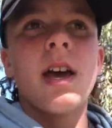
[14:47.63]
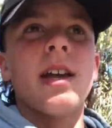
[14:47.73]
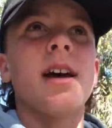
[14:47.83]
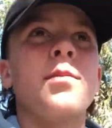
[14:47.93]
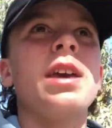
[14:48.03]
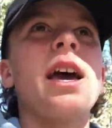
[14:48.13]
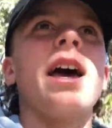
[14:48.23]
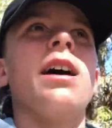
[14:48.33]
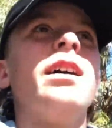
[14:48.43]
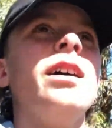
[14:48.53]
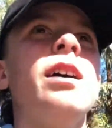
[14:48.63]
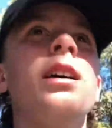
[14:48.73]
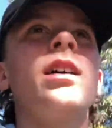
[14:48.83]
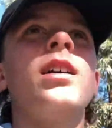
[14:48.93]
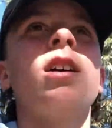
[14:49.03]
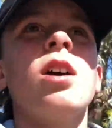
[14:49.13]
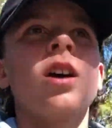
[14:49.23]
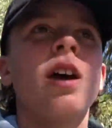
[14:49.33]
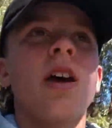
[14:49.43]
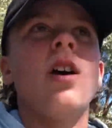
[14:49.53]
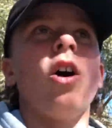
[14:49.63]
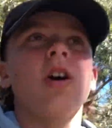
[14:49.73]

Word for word: And um, yeah. I